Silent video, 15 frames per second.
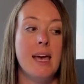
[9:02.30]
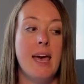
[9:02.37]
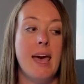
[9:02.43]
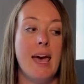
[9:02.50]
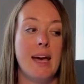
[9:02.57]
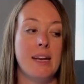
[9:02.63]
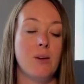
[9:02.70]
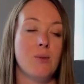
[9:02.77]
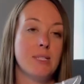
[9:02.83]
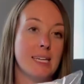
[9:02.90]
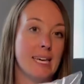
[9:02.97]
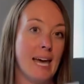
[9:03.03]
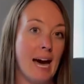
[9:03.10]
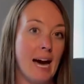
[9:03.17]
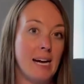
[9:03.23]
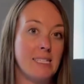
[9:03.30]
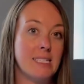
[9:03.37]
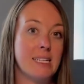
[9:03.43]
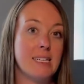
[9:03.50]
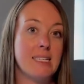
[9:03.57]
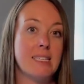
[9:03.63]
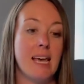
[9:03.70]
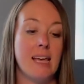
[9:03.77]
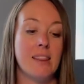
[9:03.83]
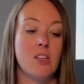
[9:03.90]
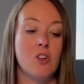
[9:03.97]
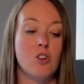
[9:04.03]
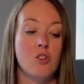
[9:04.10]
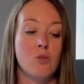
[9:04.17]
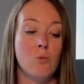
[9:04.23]
and it was a cactus, and the
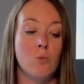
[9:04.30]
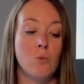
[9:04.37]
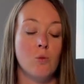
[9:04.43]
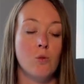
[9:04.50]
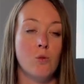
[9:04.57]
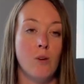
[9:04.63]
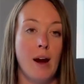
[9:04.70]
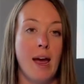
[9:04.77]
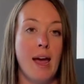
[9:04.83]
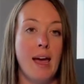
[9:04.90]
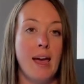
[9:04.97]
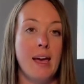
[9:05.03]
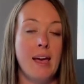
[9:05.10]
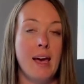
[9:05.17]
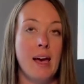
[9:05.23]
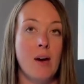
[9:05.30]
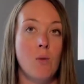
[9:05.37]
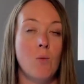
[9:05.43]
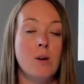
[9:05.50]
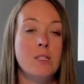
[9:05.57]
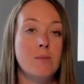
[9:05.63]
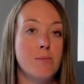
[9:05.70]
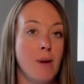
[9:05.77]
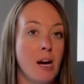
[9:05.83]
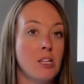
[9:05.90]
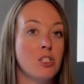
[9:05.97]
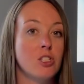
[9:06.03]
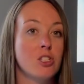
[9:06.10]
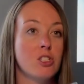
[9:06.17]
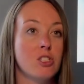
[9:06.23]
gray was
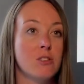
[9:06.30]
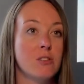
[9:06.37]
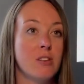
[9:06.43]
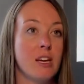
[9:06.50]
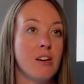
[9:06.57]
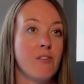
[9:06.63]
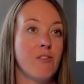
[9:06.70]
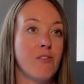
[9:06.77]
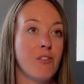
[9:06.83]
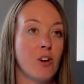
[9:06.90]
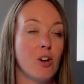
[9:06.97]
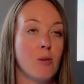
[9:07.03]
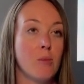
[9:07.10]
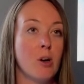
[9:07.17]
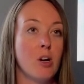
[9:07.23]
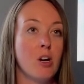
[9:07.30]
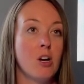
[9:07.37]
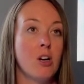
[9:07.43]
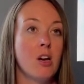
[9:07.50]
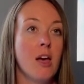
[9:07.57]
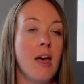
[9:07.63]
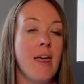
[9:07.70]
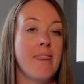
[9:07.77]
much like firmer